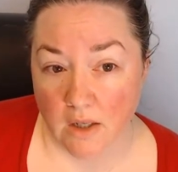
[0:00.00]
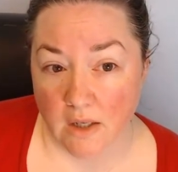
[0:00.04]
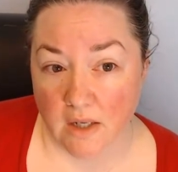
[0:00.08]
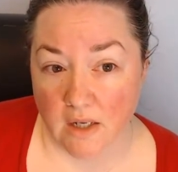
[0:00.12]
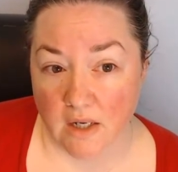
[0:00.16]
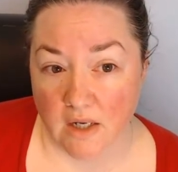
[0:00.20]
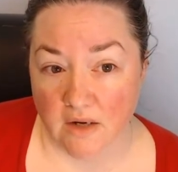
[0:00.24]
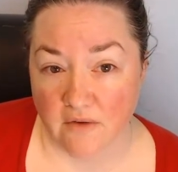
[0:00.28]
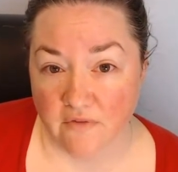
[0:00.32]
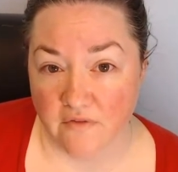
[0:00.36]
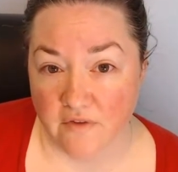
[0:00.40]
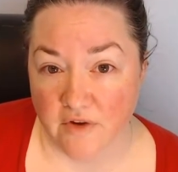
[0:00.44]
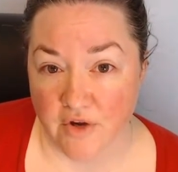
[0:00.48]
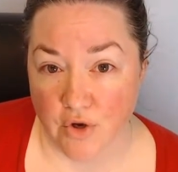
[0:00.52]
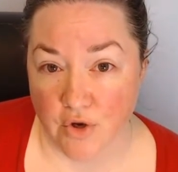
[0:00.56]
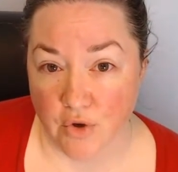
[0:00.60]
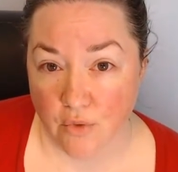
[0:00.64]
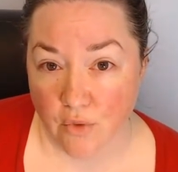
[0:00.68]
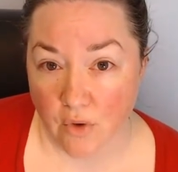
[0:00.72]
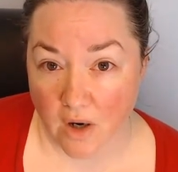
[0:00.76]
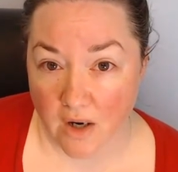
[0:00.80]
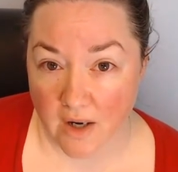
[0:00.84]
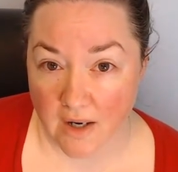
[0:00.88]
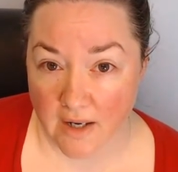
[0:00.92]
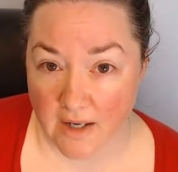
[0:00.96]
if
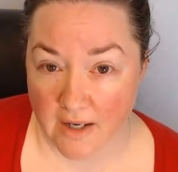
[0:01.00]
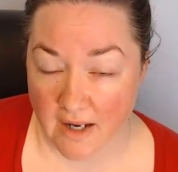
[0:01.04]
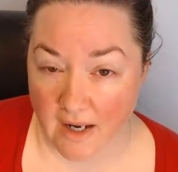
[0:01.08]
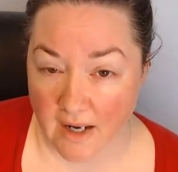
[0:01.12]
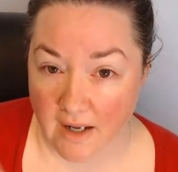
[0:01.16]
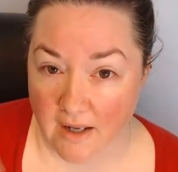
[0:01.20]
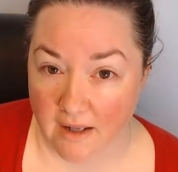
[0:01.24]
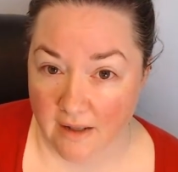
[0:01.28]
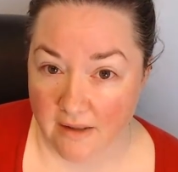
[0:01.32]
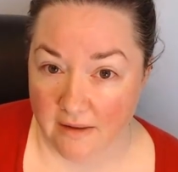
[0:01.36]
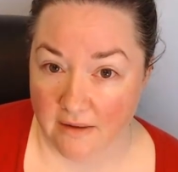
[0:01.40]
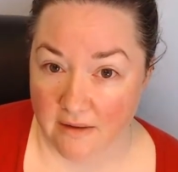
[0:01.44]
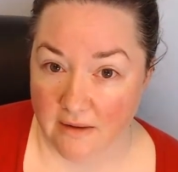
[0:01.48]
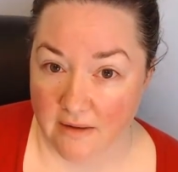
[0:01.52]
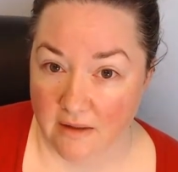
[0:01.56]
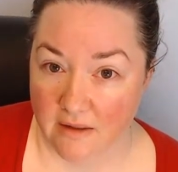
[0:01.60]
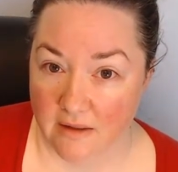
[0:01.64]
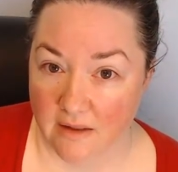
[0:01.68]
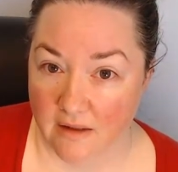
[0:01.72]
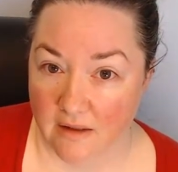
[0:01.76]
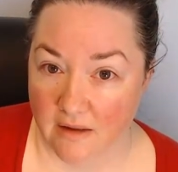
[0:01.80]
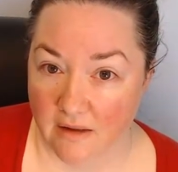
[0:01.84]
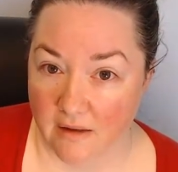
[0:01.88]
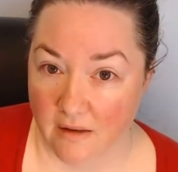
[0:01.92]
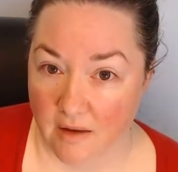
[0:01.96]
you are not
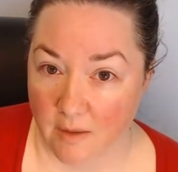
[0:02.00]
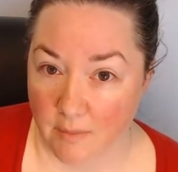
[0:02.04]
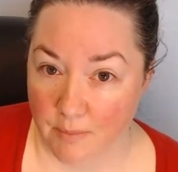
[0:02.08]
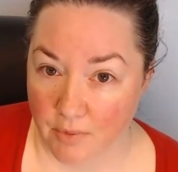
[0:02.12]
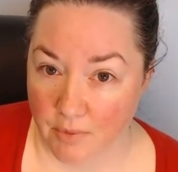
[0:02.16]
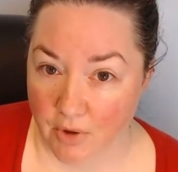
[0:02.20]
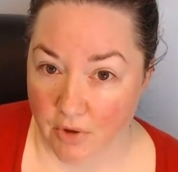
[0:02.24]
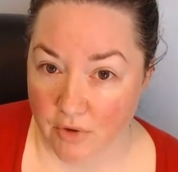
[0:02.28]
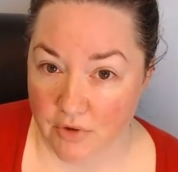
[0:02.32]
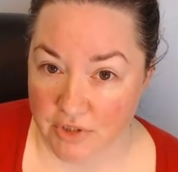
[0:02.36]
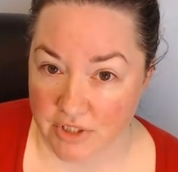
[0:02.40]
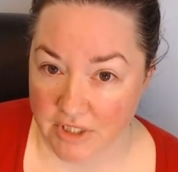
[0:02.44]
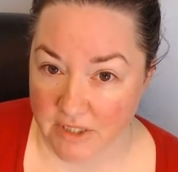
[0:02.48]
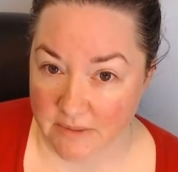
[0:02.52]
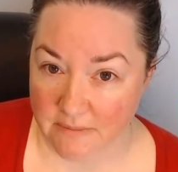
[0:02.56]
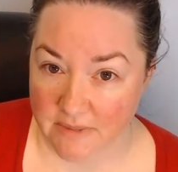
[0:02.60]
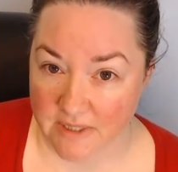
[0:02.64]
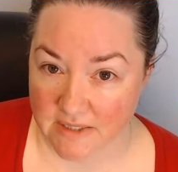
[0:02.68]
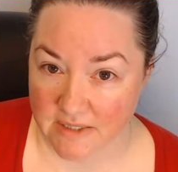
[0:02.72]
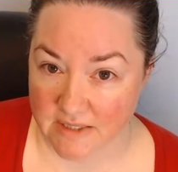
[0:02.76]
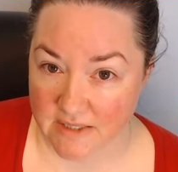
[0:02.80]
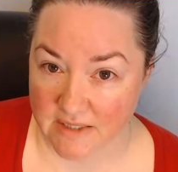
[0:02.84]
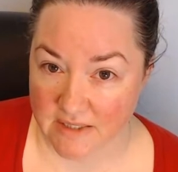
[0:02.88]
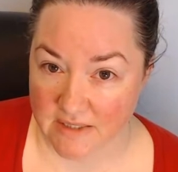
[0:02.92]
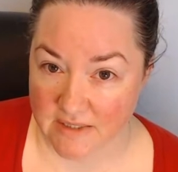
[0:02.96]
approaching
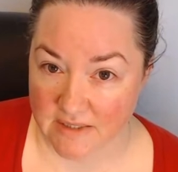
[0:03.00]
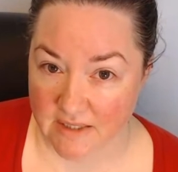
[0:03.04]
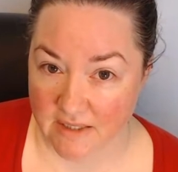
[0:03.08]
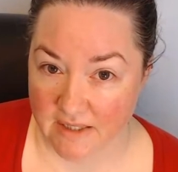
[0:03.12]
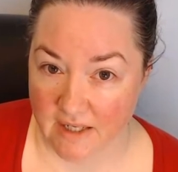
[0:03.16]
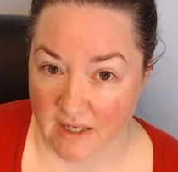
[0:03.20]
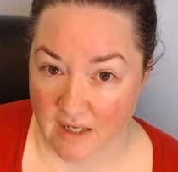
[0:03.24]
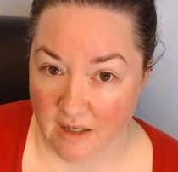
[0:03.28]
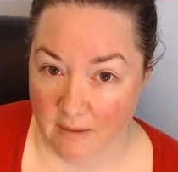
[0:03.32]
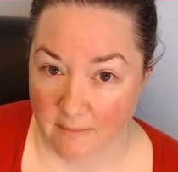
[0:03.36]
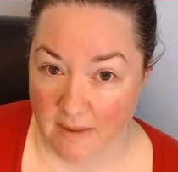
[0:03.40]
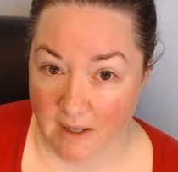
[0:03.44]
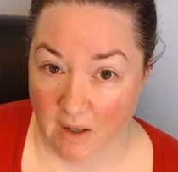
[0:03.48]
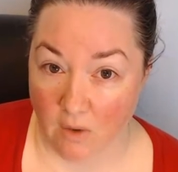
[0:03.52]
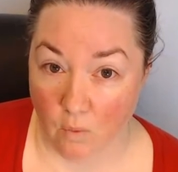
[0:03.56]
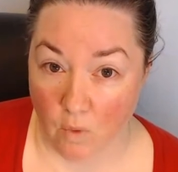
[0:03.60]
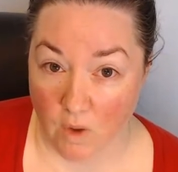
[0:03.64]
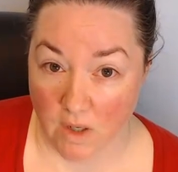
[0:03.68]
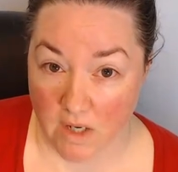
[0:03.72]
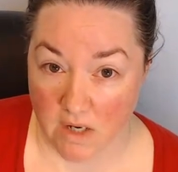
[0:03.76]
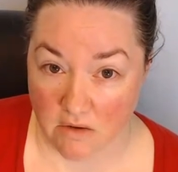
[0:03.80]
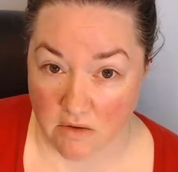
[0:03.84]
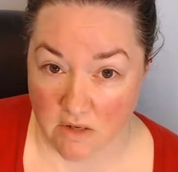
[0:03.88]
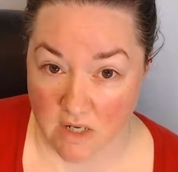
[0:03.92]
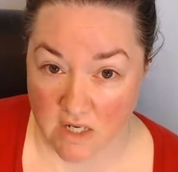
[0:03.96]
business thinking about
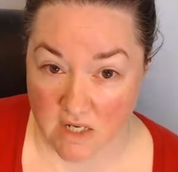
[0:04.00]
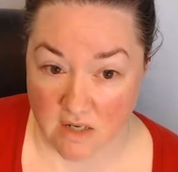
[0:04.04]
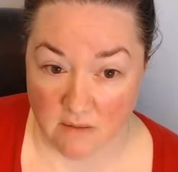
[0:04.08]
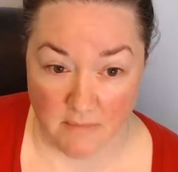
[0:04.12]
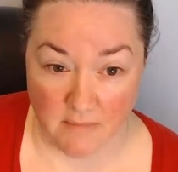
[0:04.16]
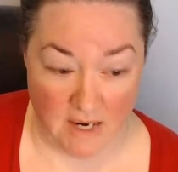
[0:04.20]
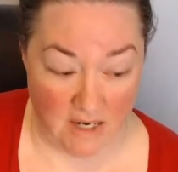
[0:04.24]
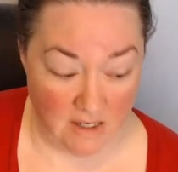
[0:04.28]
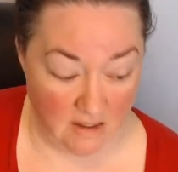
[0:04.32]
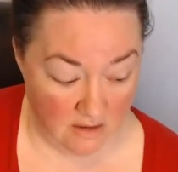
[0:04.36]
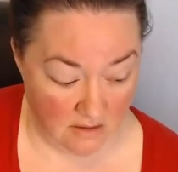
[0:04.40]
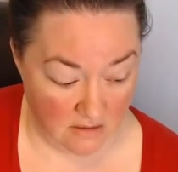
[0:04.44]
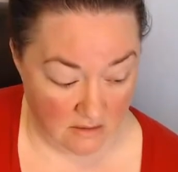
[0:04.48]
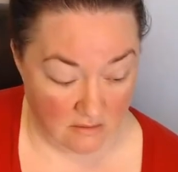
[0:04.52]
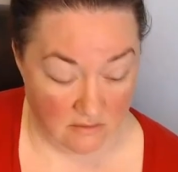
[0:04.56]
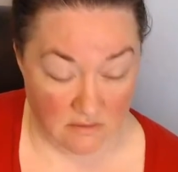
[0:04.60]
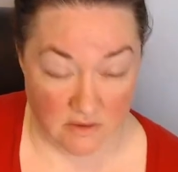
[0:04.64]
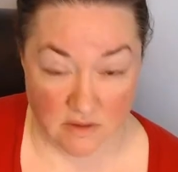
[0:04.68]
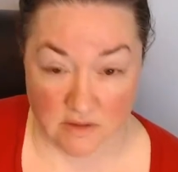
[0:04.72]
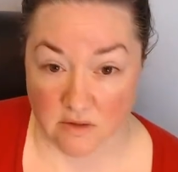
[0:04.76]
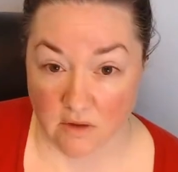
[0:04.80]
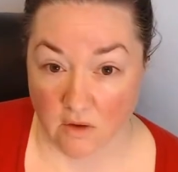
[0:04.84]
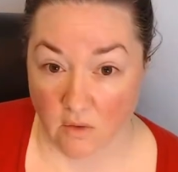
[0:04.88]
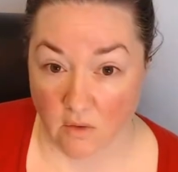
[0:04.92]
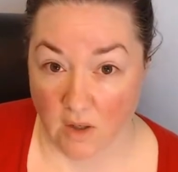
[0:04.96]
what you need to make
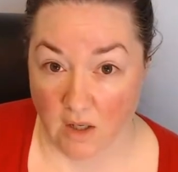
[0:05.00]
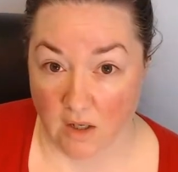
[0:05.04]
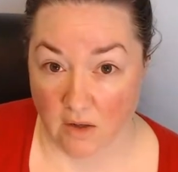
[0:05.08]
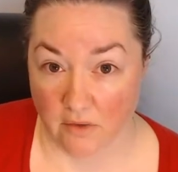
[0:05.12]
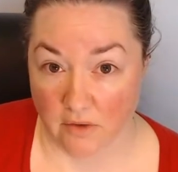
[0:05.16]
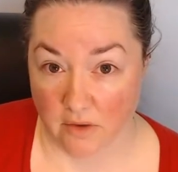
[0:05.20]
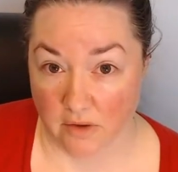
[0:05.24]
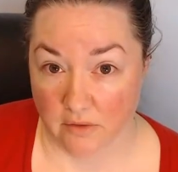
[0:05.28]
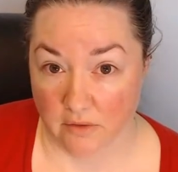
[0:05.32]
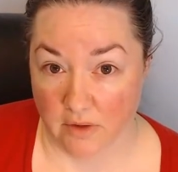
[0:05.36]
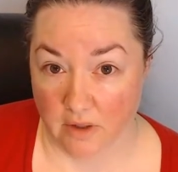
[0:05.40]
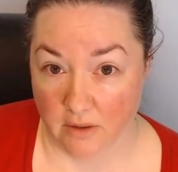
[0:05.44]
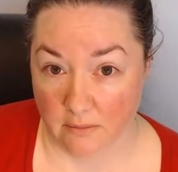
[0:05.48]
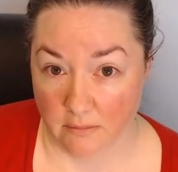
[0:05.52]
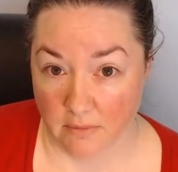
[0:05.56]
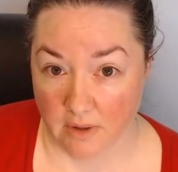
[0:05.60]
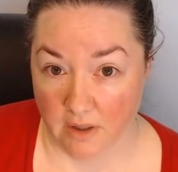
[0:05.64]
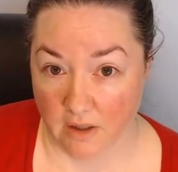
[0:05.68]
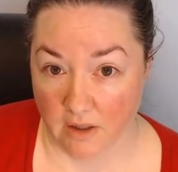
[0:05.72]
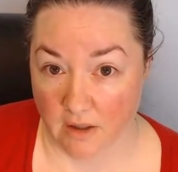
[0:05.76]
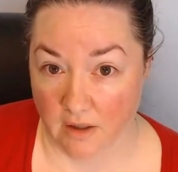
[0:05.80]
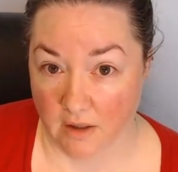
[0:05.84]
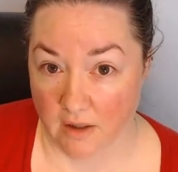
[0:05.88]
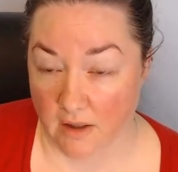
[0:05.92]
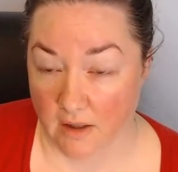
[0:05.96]
this oh hell no
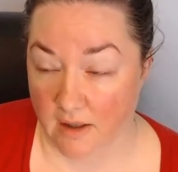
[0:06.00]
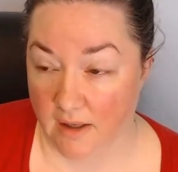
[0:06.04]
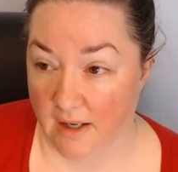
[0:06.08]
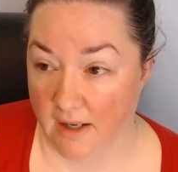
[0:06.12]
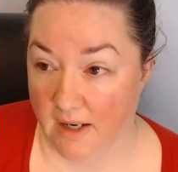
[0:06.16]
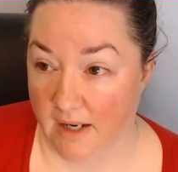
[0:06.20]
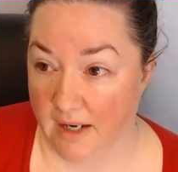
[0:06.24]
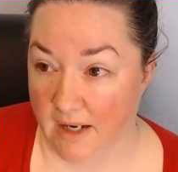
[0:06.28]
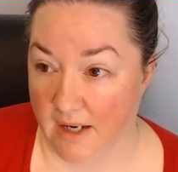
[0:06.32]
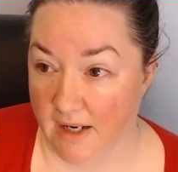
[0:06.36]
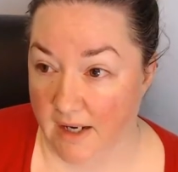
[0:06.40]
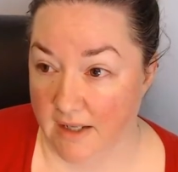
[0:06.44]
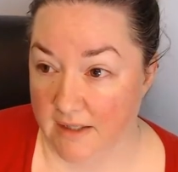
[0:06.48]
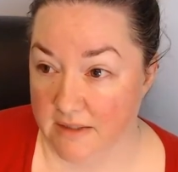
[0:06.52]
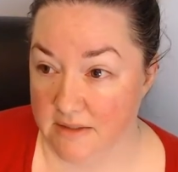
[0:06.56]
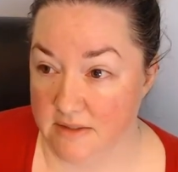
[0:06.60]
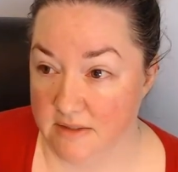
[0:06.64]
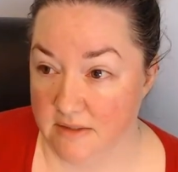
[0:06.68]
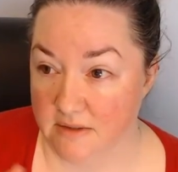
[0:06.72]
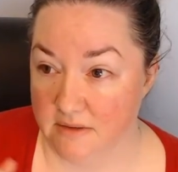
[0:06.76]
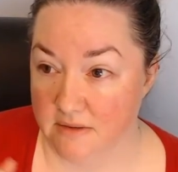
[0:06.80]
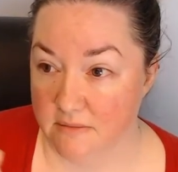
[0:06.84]
number and